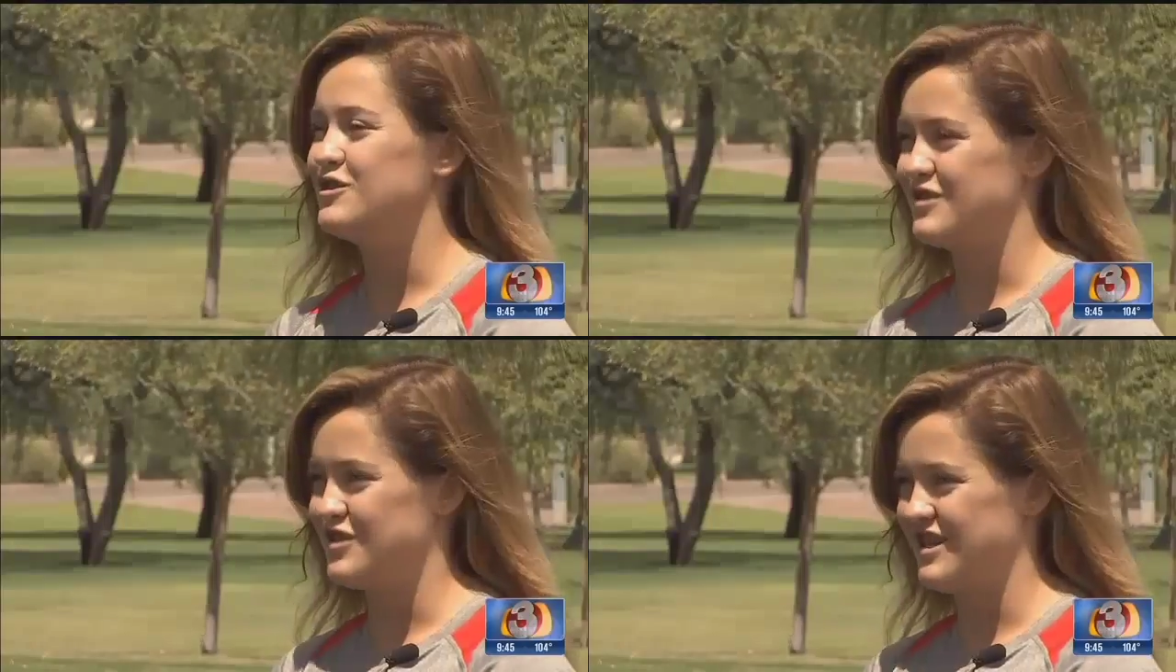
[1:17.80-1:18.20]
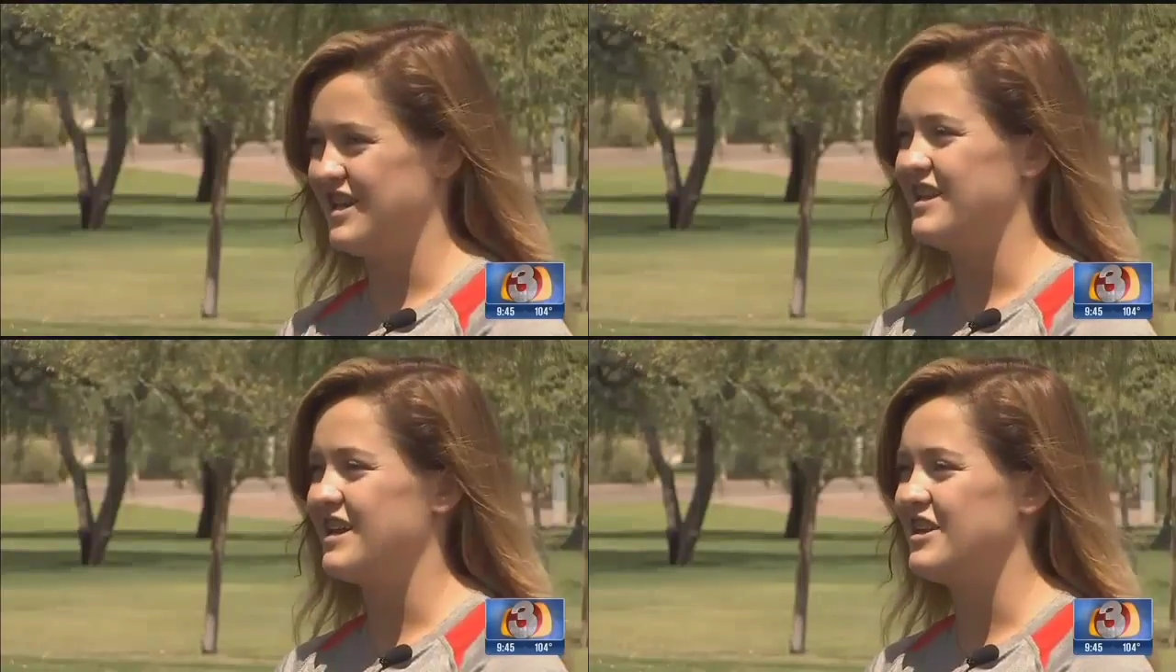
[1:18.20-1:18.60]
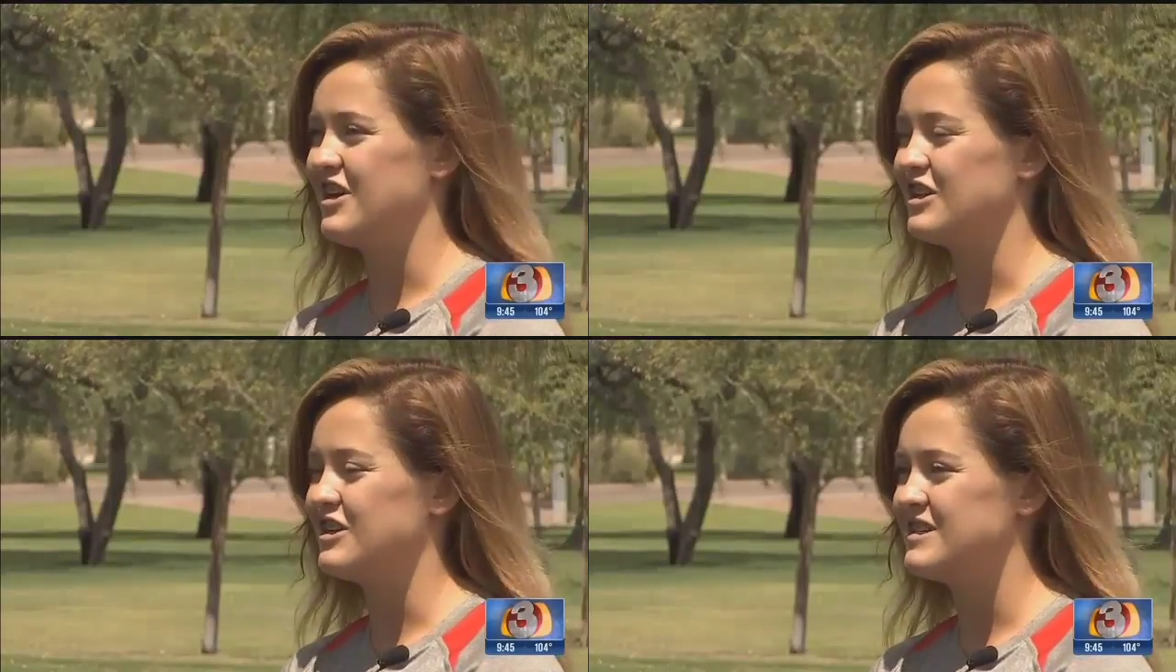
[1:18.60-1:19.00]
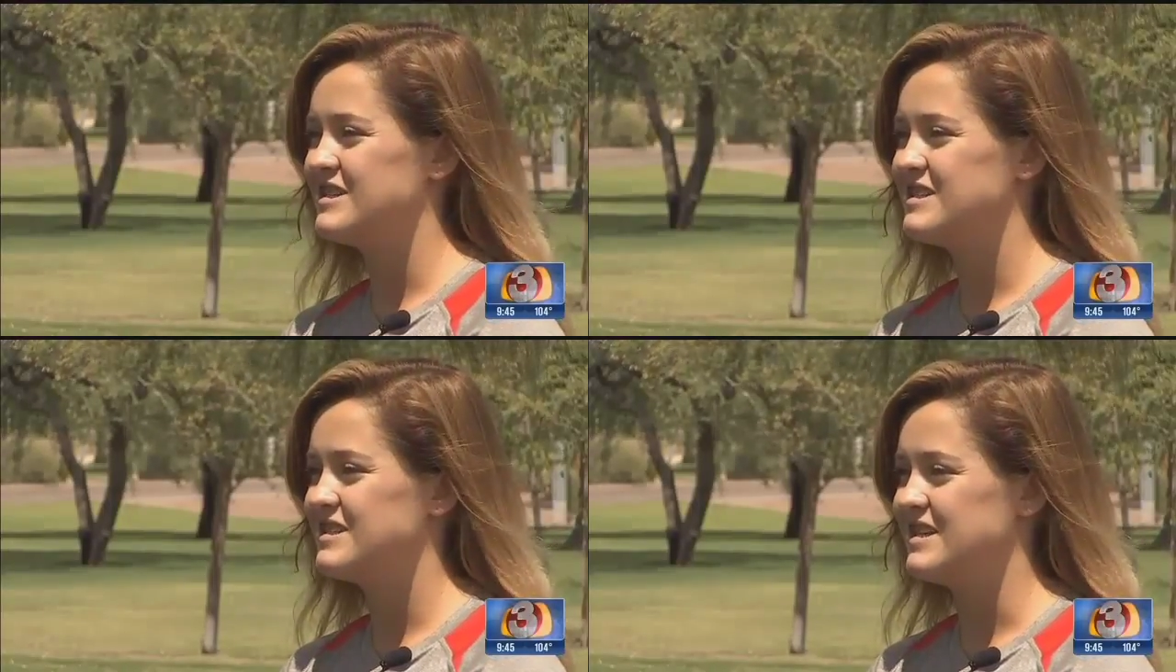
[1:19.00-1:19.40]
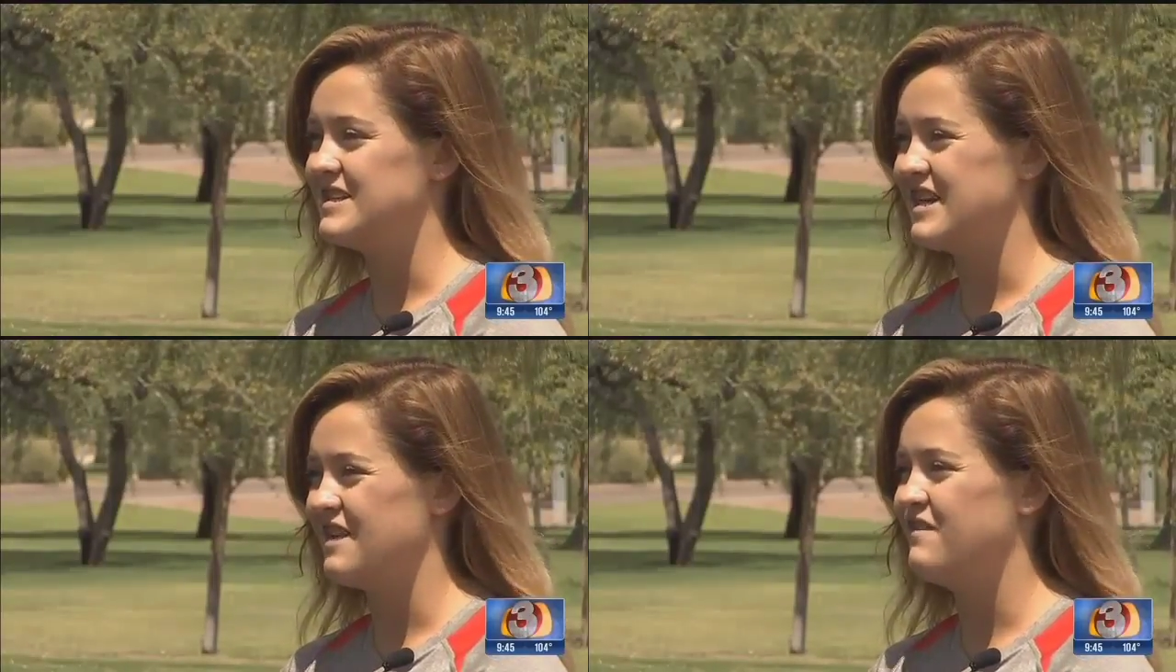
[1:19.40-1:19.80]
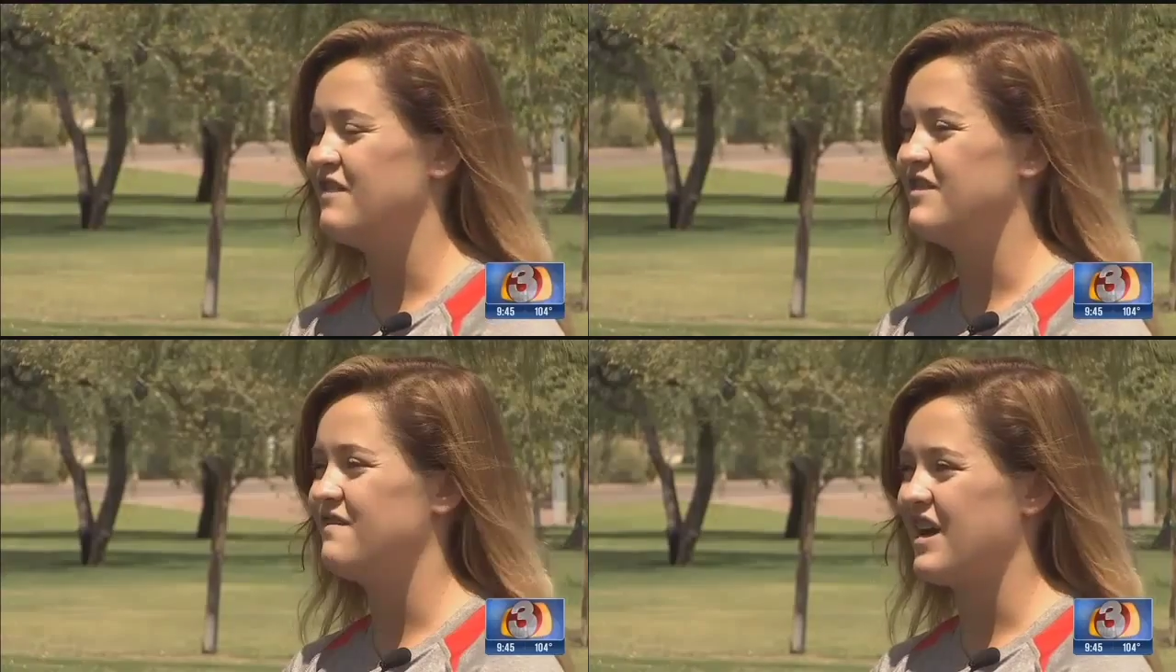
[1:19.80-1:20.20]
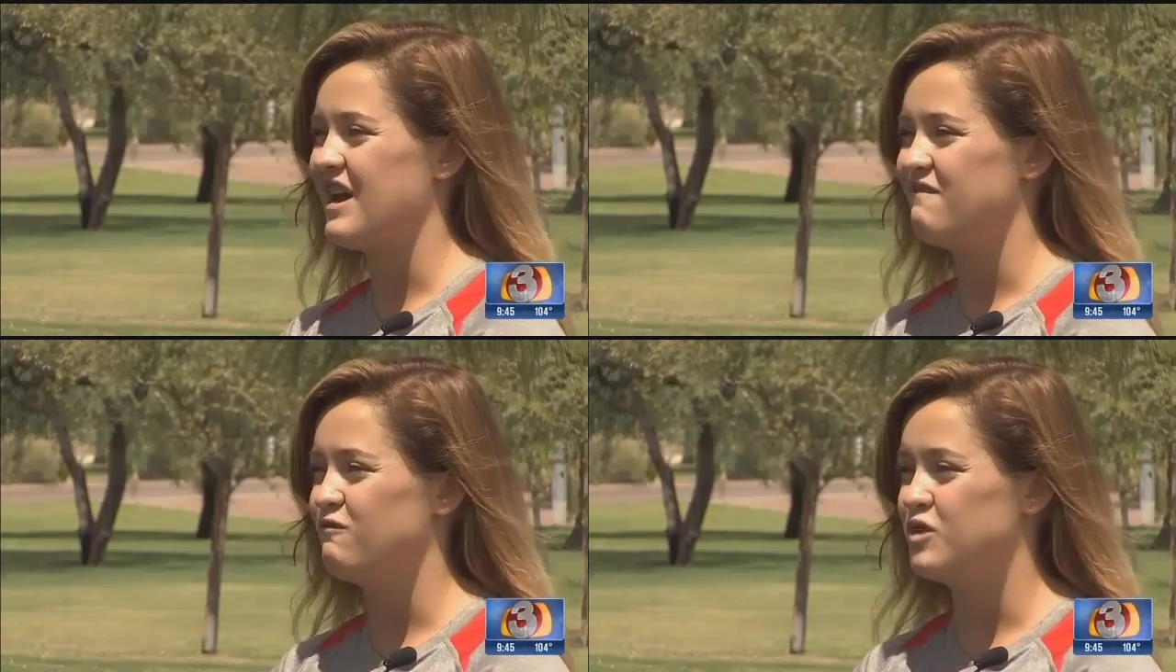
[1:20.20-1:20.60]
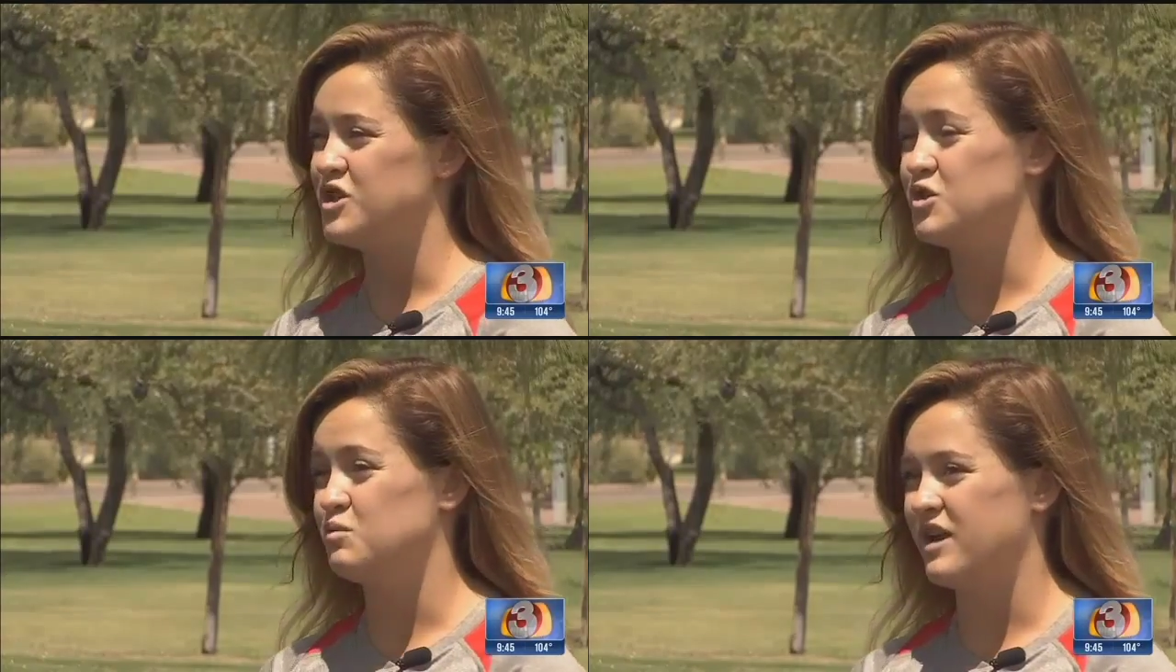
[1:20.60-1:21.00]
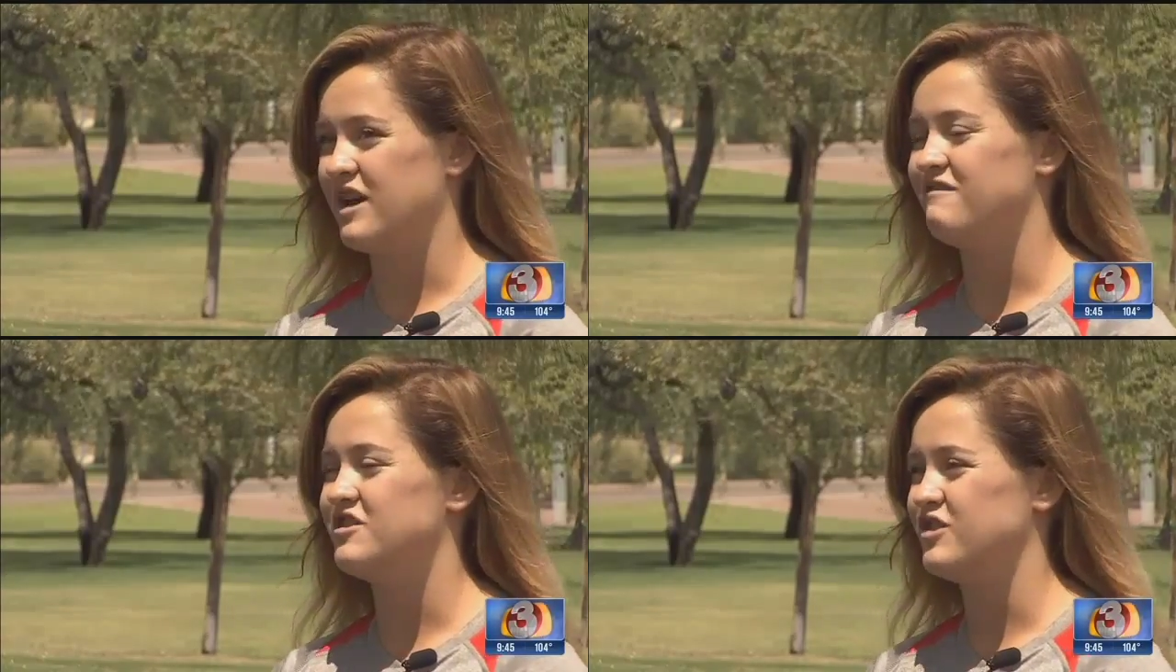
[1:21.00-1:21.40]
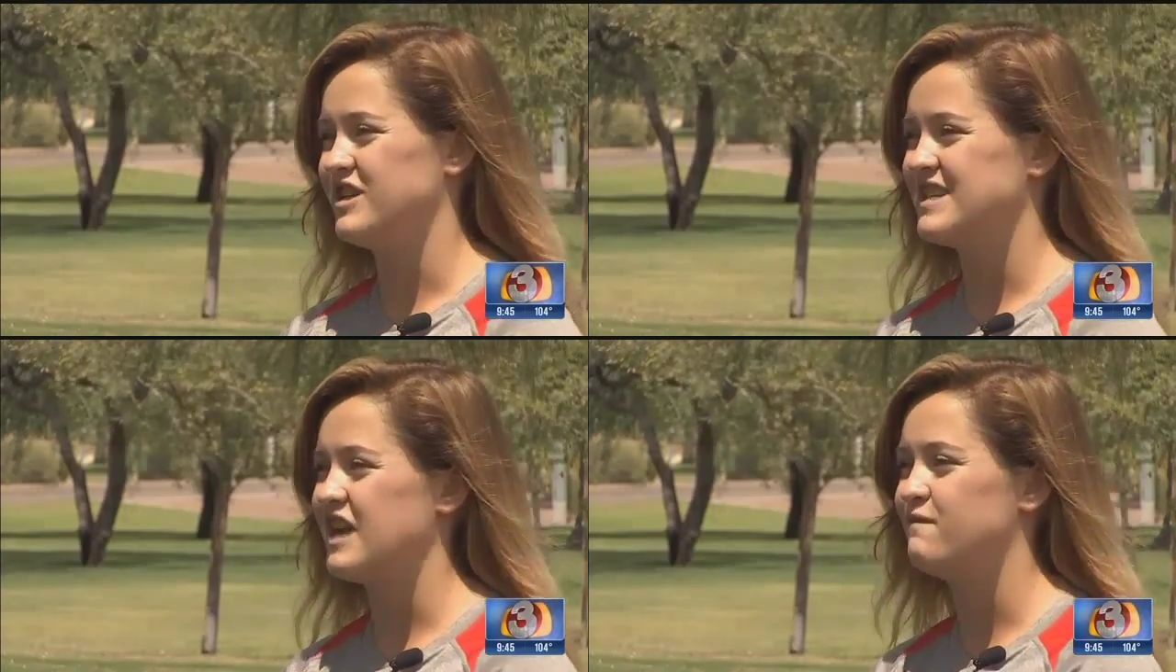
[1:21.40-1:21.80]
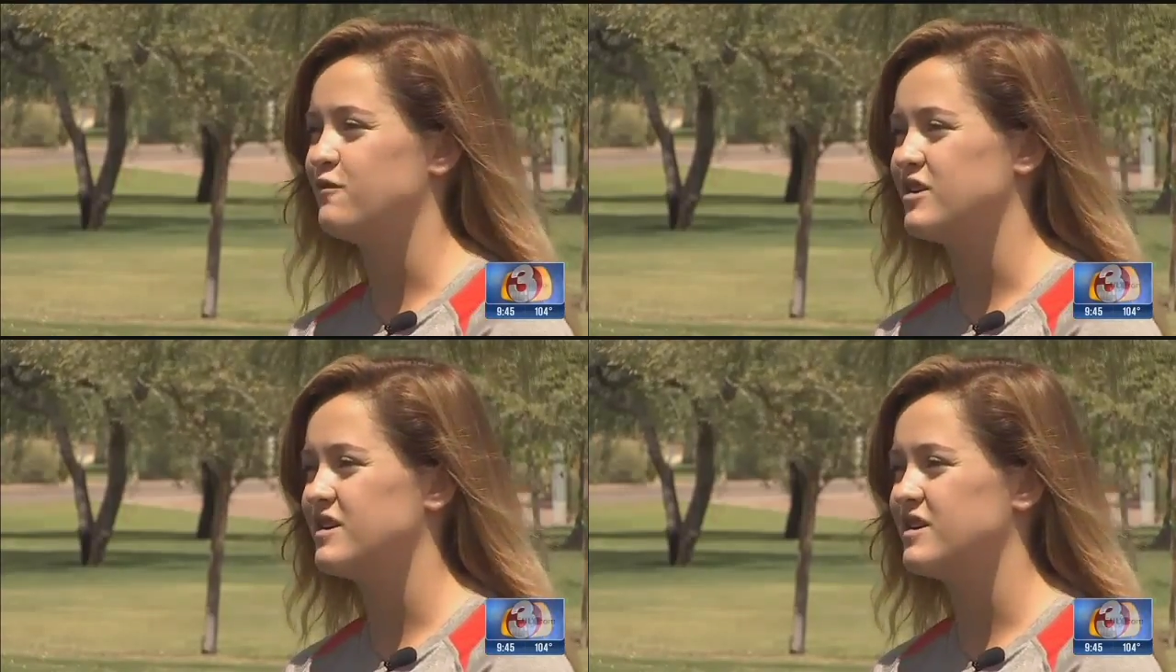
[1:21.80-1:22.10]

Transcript: for $289 instead of 55, which is what I originally signed